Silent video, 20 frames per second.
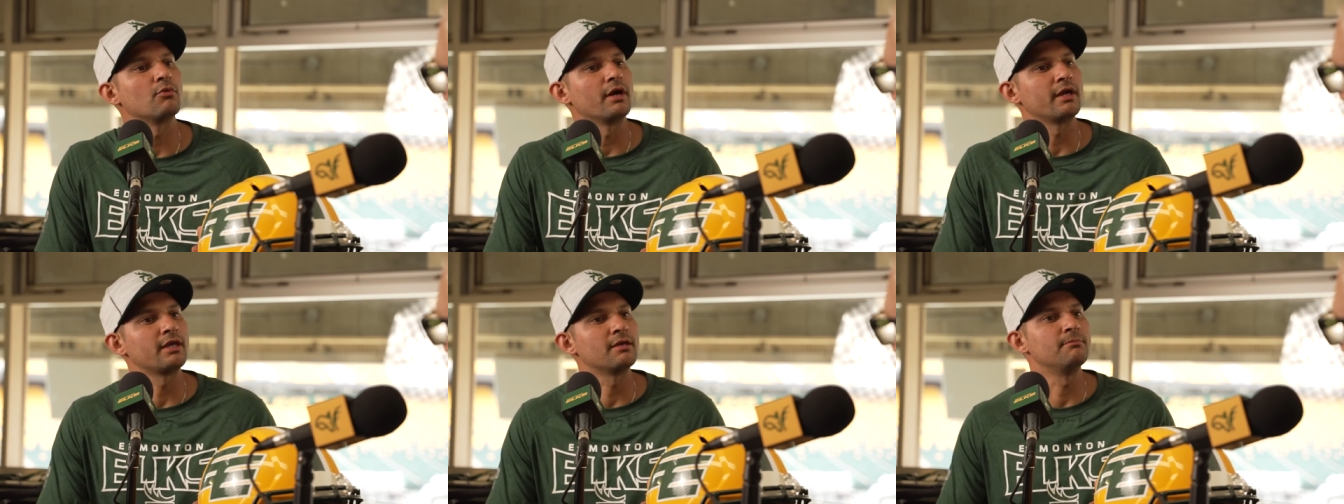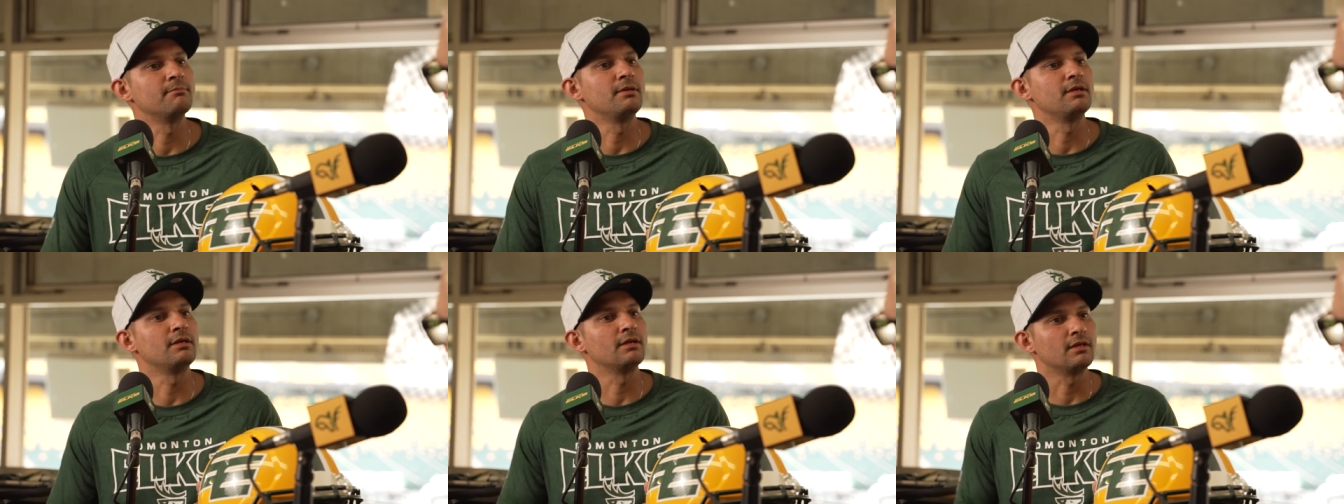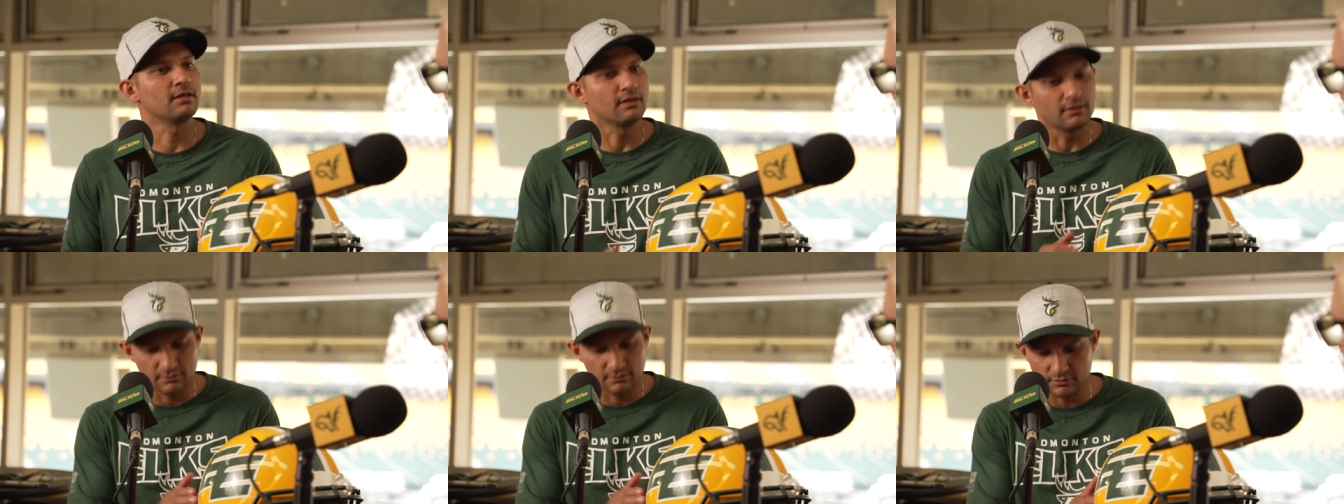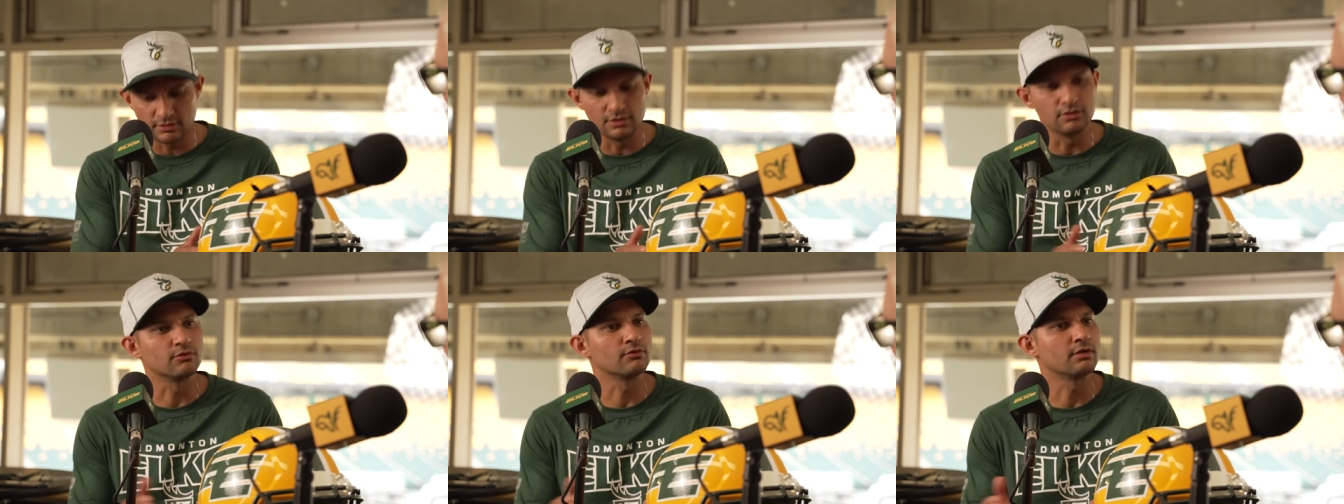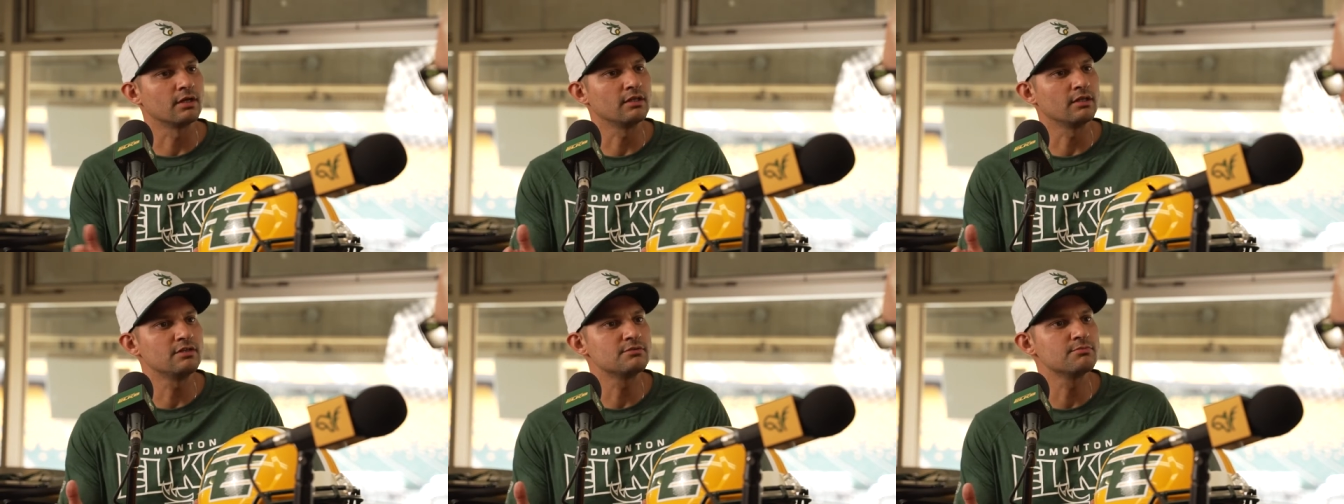where I can be, you know,
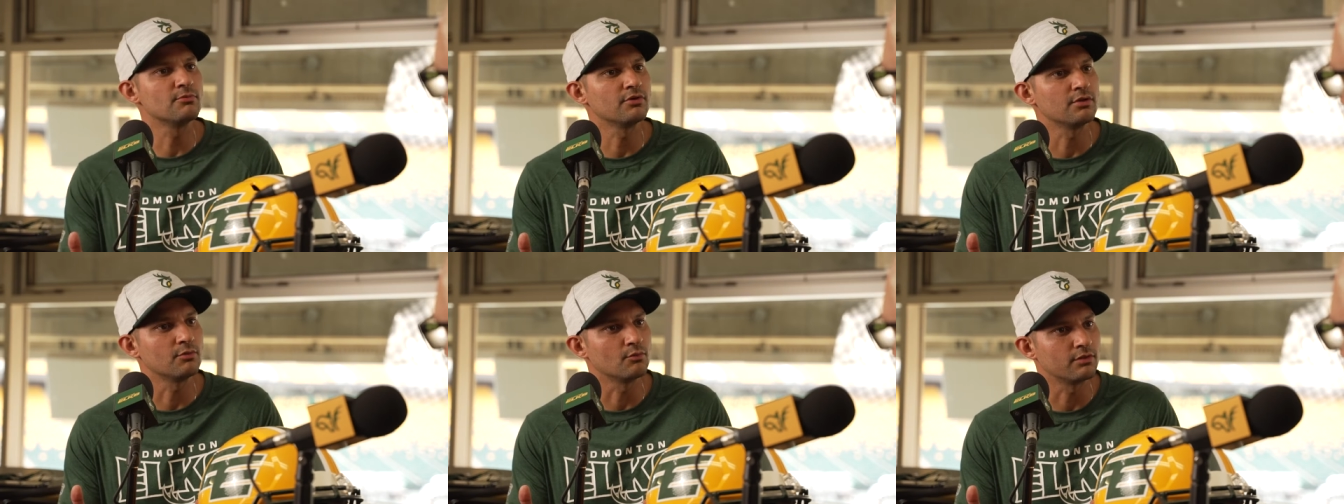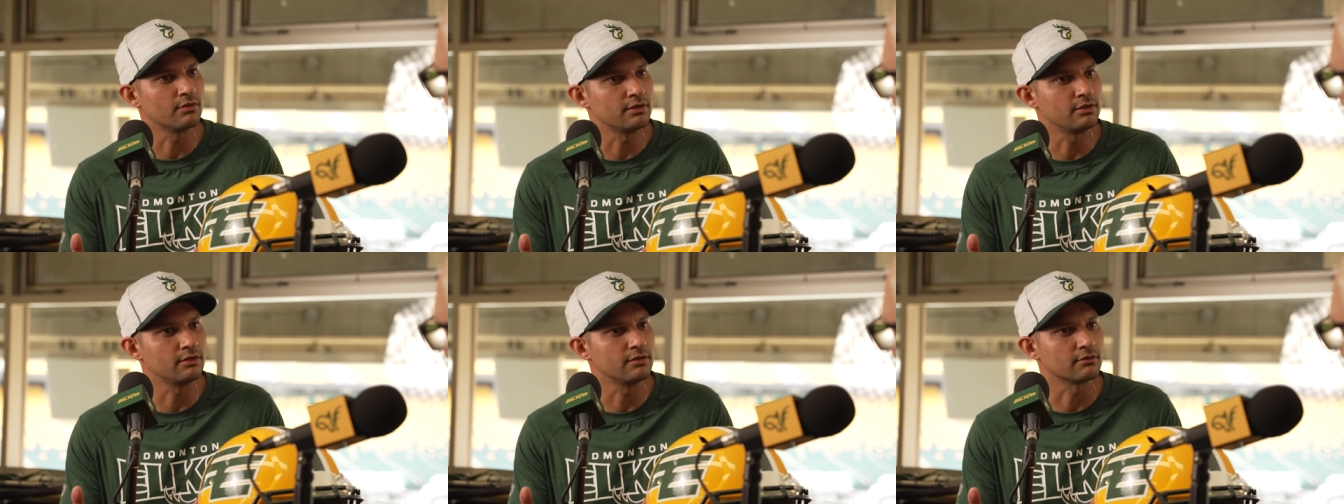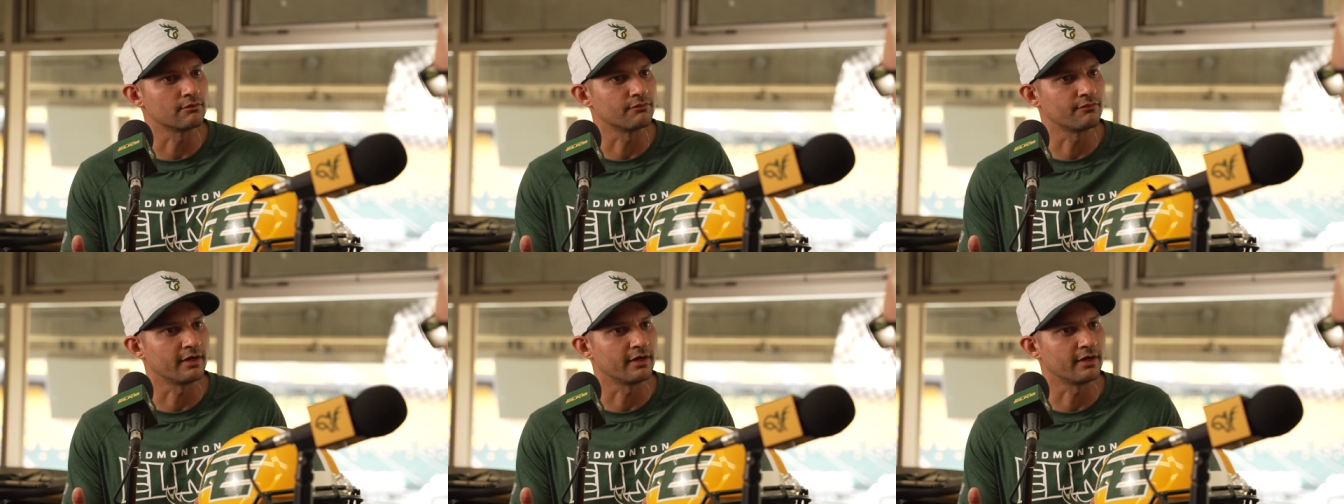at least more than 1 year.